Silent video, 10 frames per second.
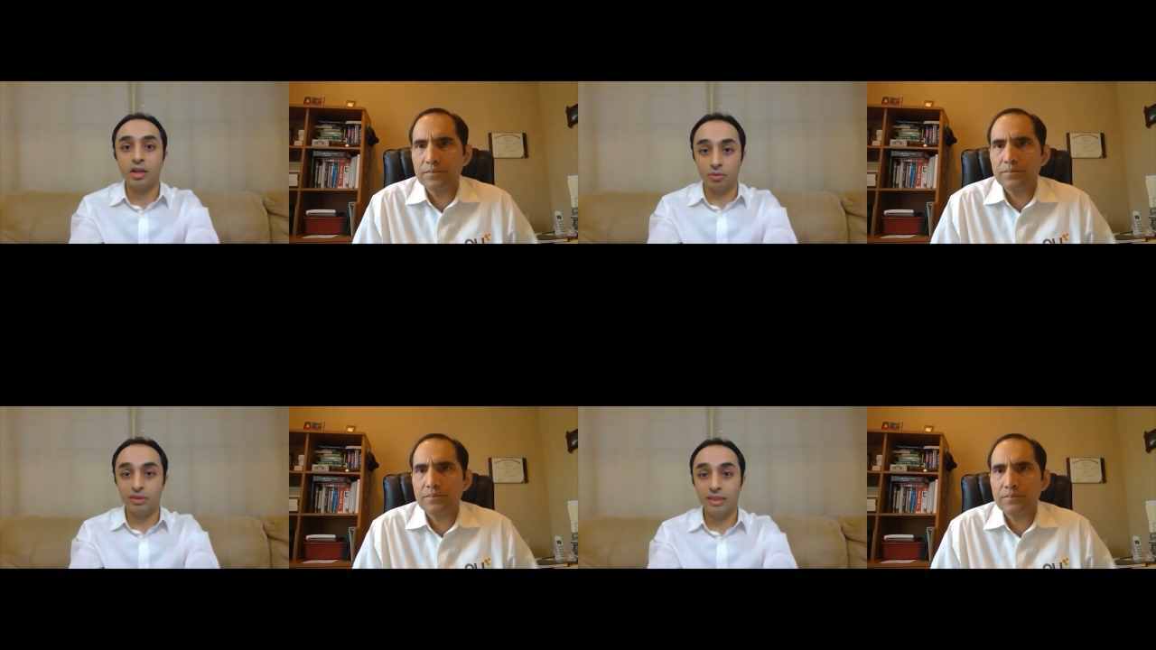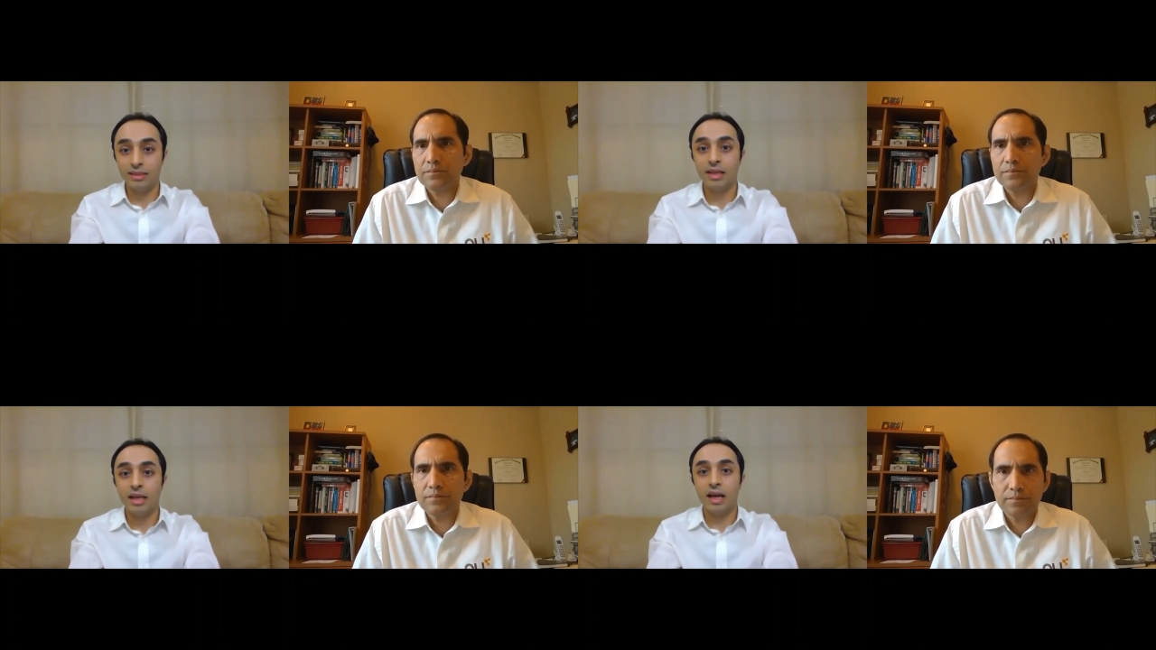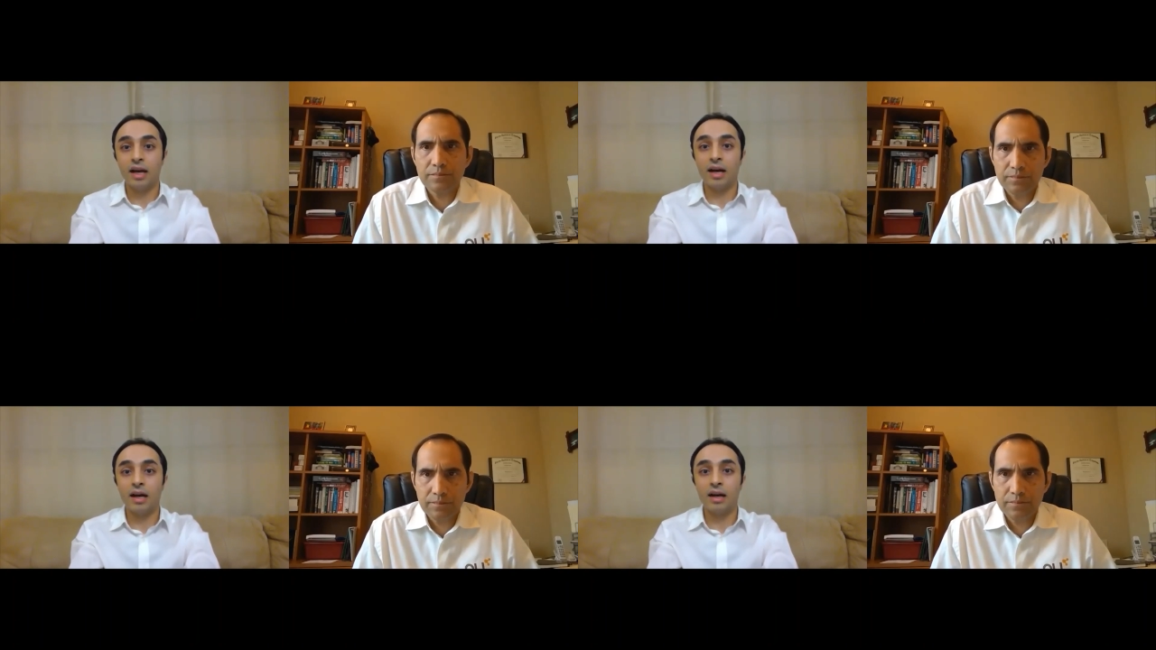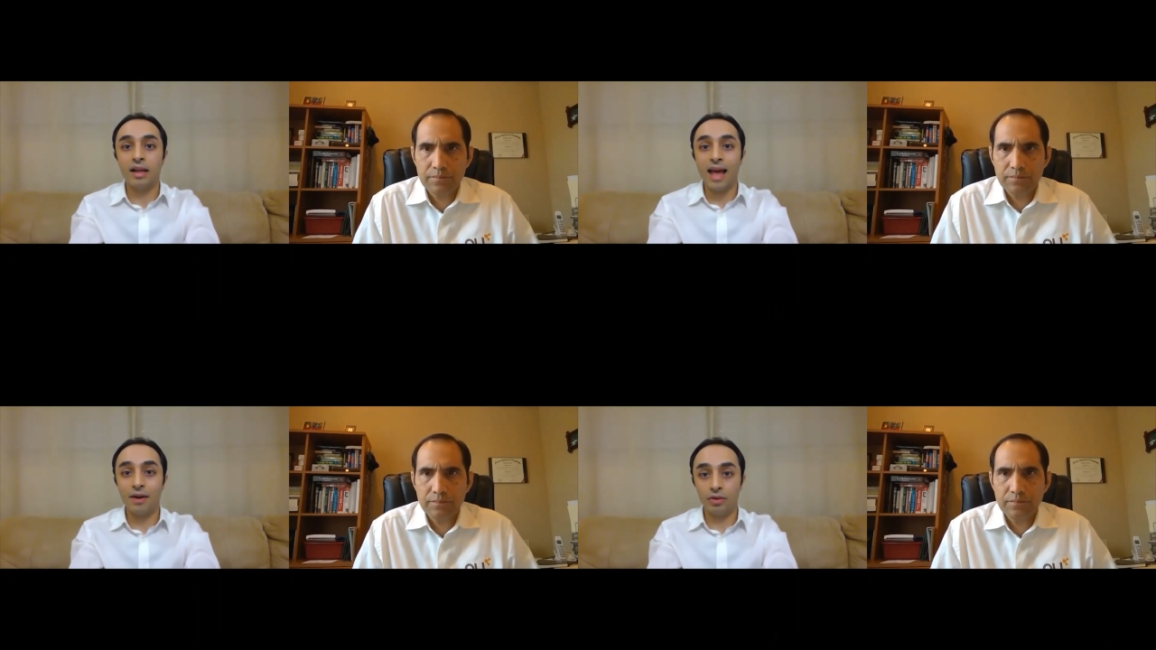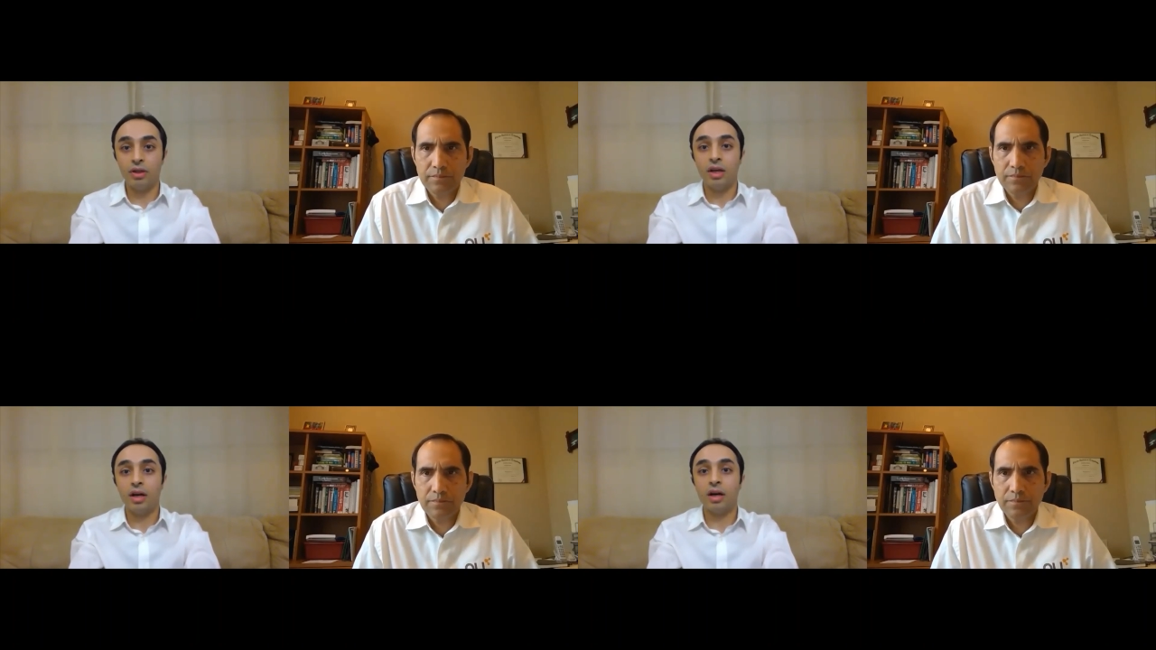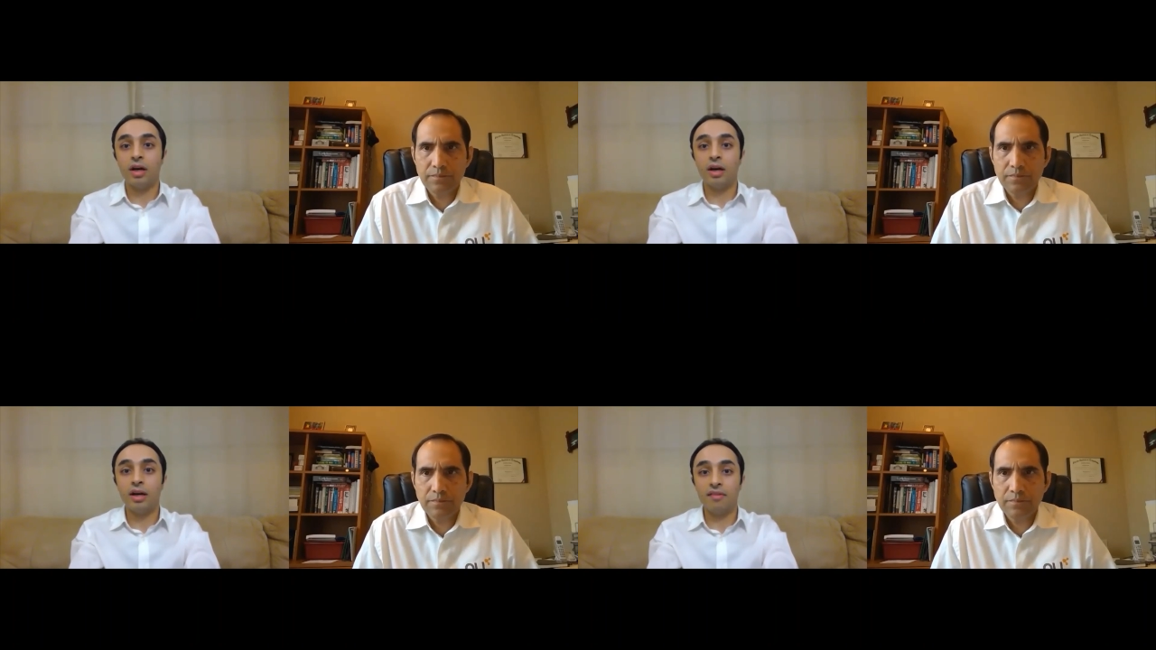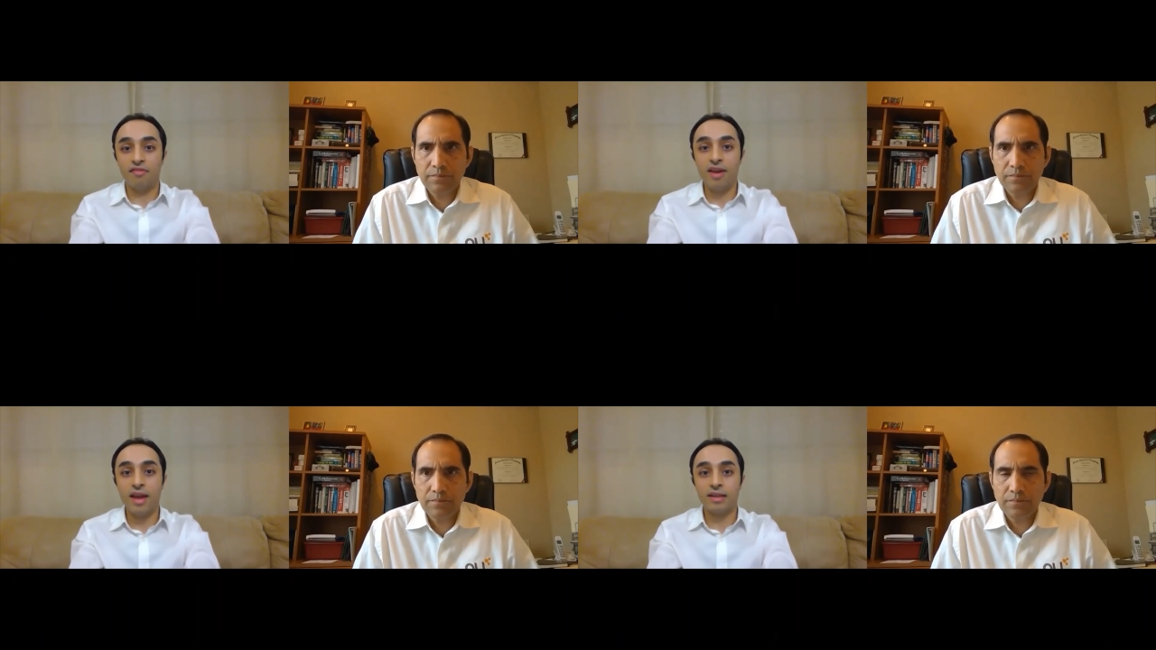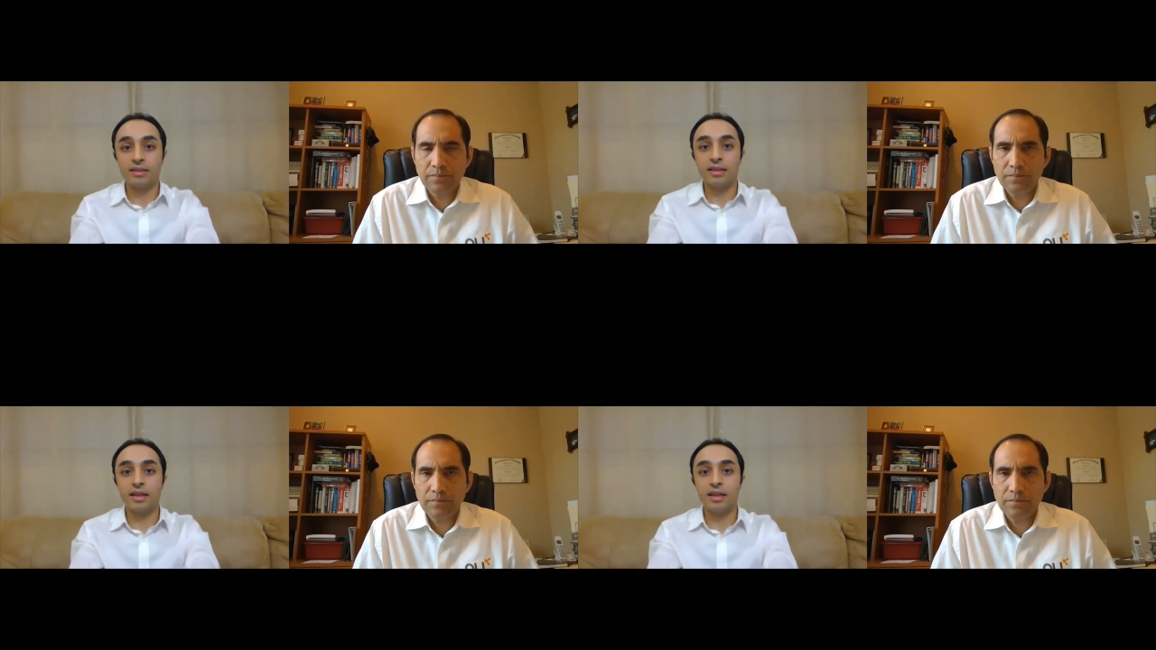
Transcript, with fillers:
Speaker 1: So these uh, latter effects